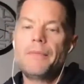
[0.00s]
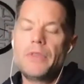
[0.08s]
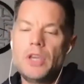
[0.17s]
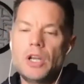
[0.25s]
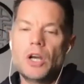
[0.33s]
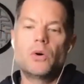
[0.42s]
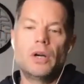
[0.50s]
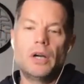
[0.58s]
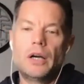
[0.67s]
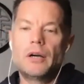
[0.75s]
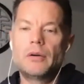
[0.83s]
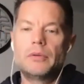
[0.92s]

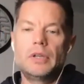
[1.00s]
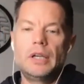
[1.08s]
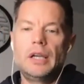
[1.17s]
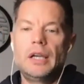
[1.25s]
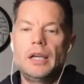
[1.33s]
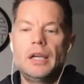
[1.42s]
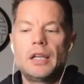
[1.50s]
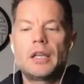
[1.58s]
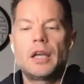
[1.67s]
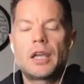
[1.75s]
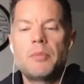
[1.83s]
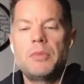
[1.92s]

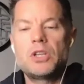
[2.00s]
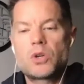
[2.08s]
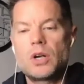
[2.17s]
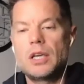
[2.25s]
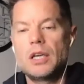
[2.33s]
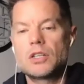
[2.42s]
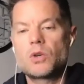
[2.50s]
it can be tricky.